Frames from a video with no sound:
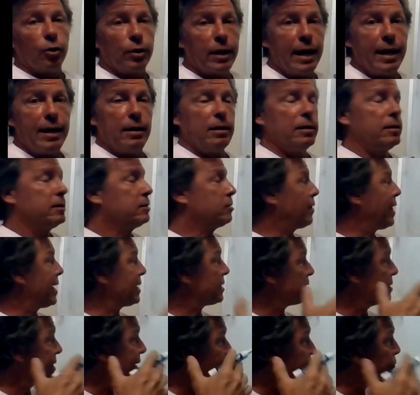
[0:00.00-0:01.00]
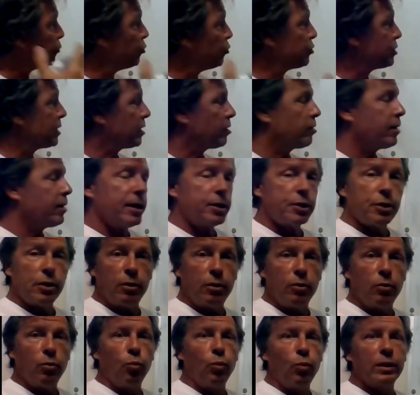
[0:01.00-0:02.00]
Okay, so that's the F2
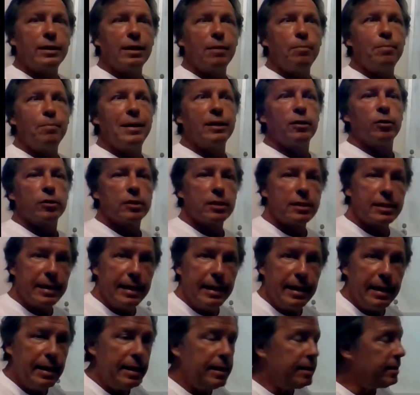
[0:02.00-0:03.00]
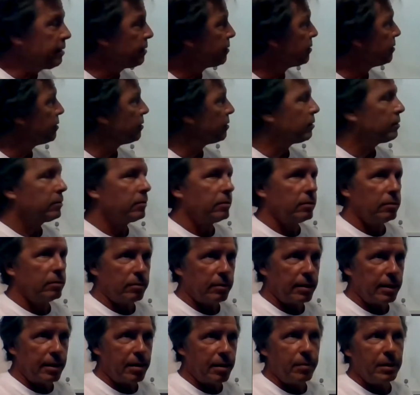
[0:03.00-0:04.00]
generation. What did Mendel see?
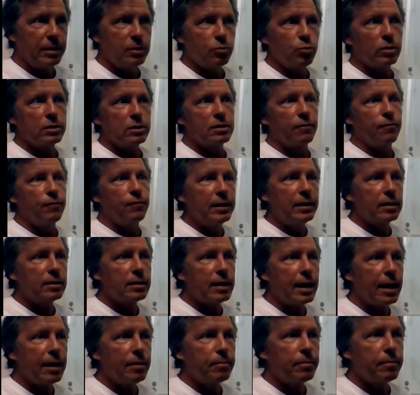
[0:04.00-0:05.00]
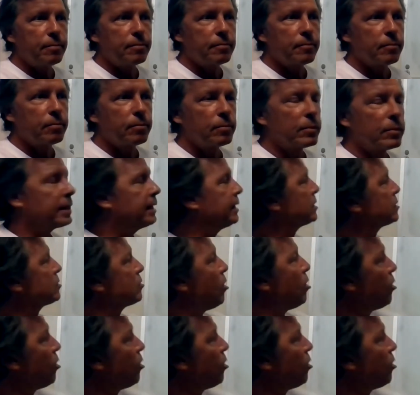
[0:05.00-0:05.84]
And that means what's the phenotype? He